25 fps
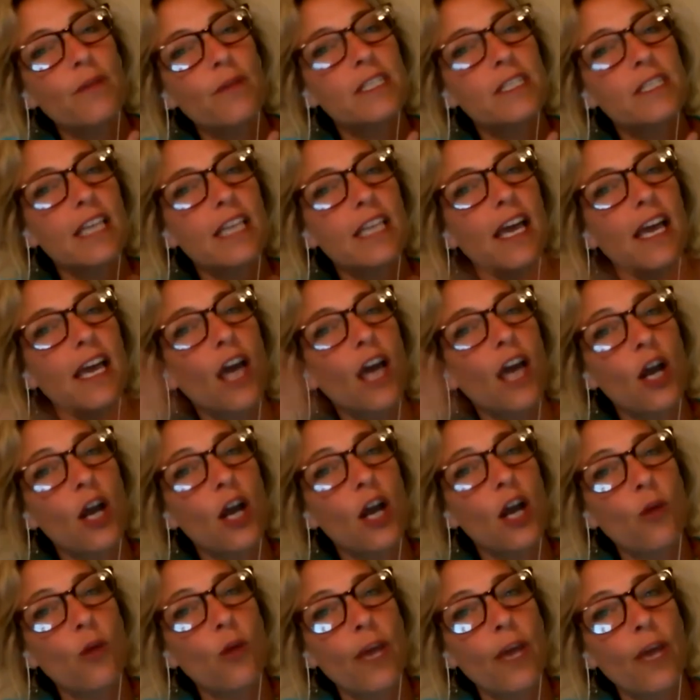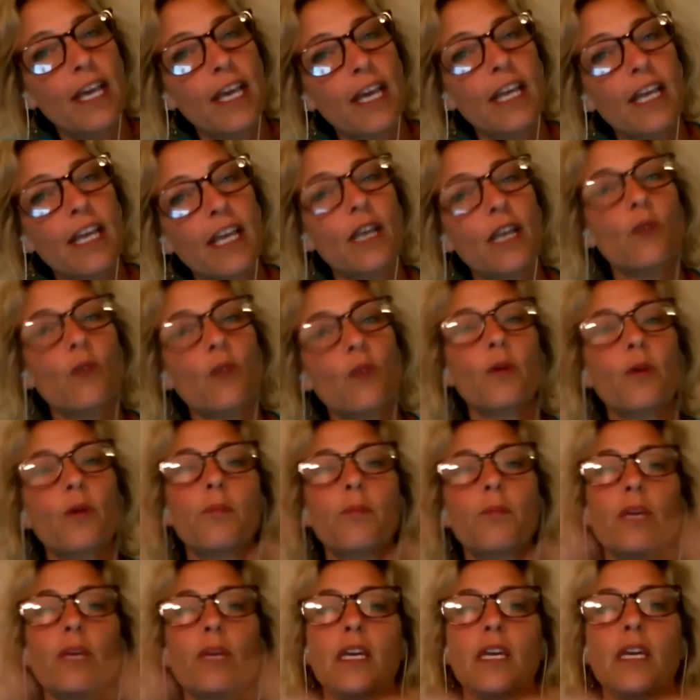say an awakening would
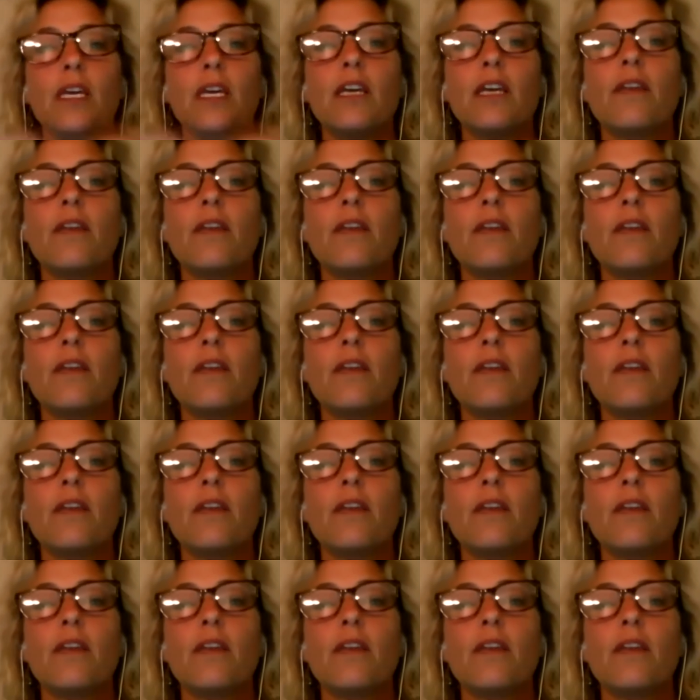be